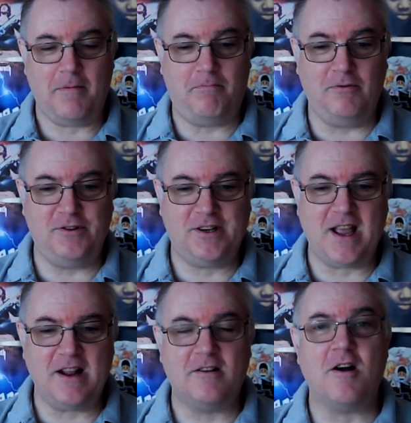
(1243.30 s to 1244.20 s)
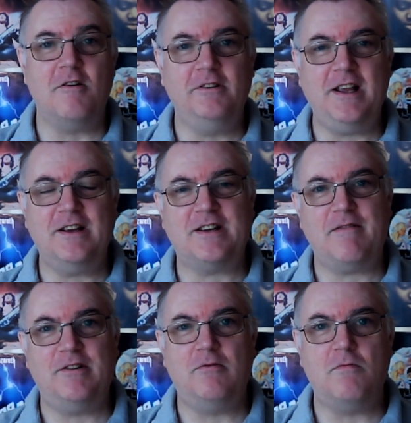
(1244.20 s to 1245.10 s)
Once again, Goldie is
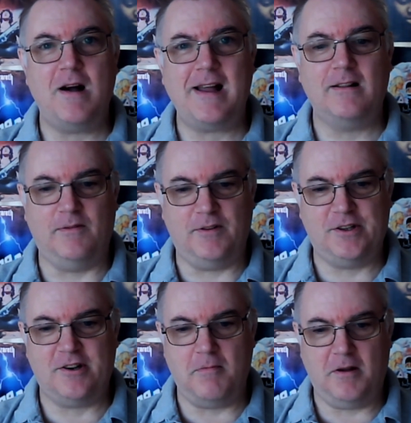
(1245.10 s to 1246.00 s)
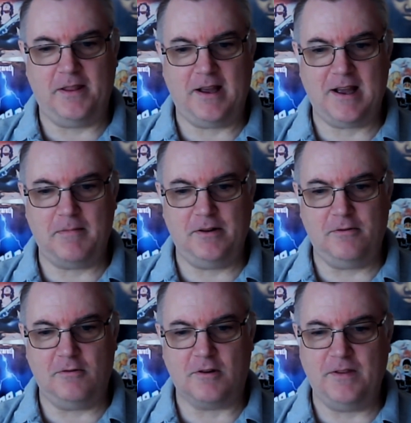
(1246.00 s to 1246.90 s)
having a whale of a time on that Hammond
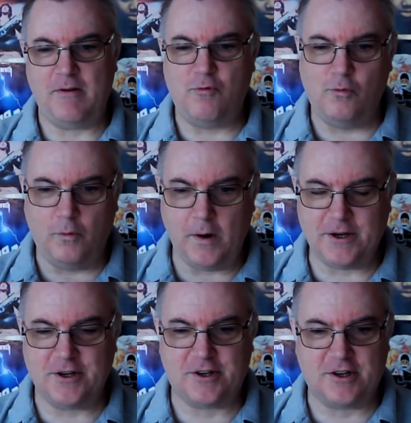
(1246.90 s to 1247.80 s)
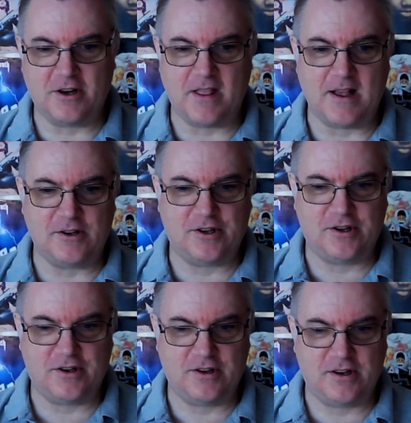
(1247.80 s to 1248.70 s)
organ. The richest of that
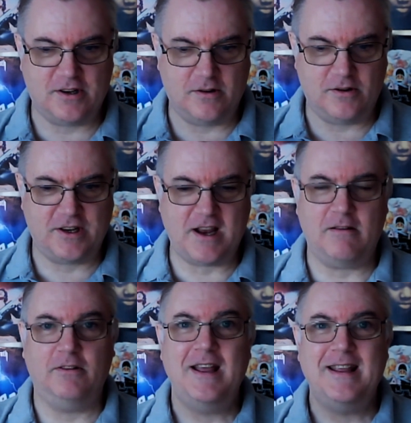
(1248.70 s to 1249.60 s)
sound.